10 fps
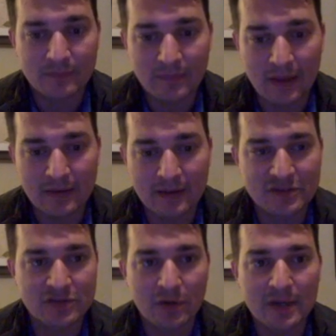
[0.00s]
they
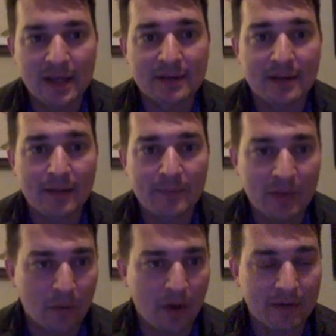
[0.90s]
just couldn't get to them.
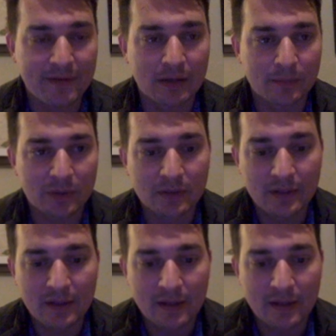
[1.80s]
They were unavailable.